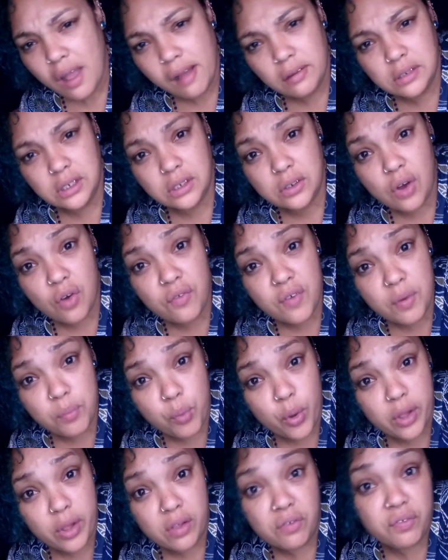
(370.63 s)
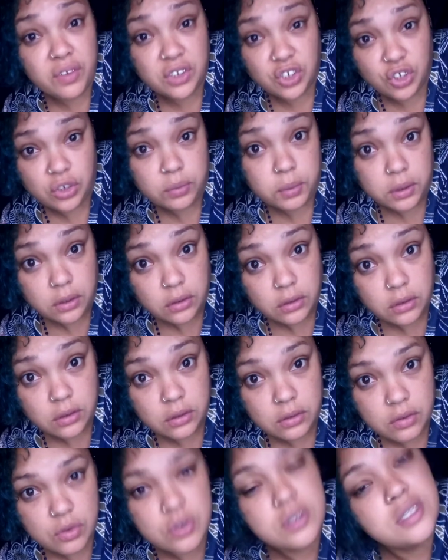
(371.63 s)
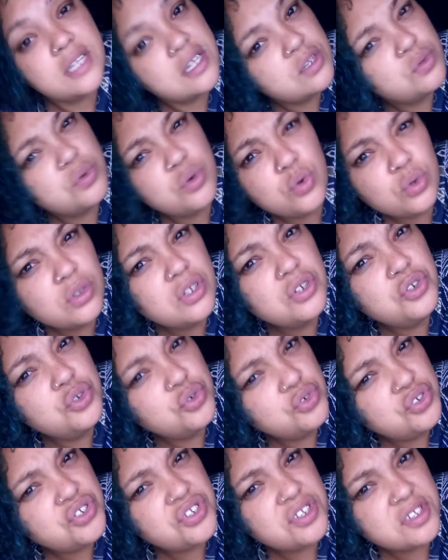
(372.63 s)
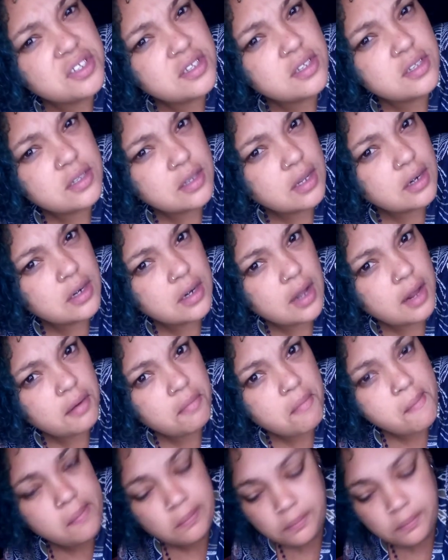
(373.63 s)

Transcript: is overboil vegetables, because that's where all the nutrients is at, right?